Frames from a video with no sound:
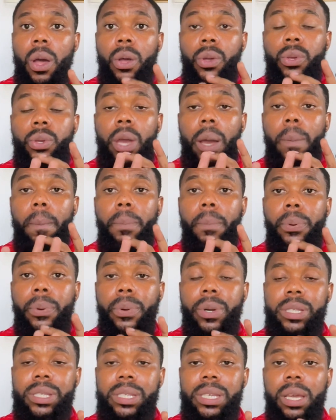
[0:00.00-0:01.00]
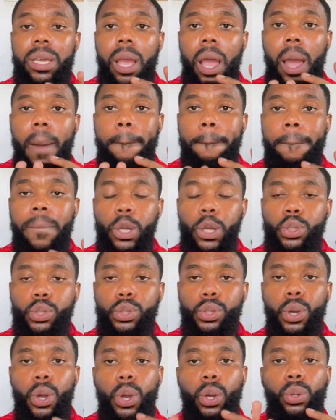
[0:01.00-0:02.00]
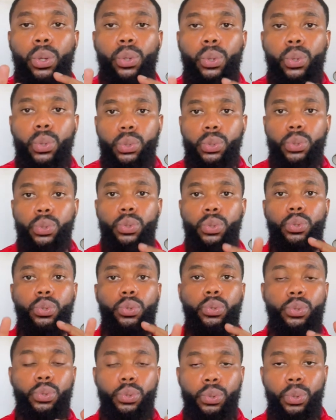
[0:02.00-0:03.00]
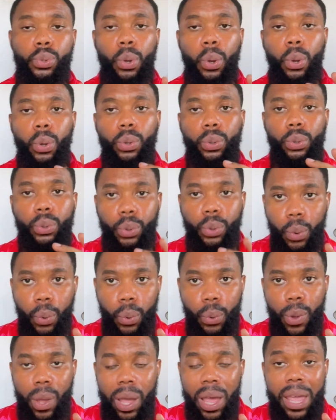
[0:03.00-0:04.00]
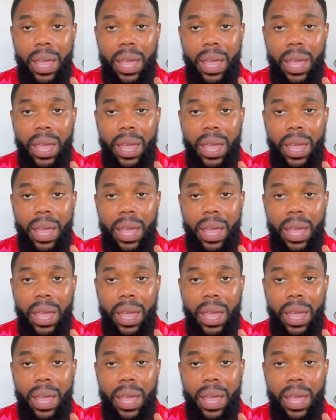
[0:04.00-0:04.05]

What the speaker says: You are pretty much good to go.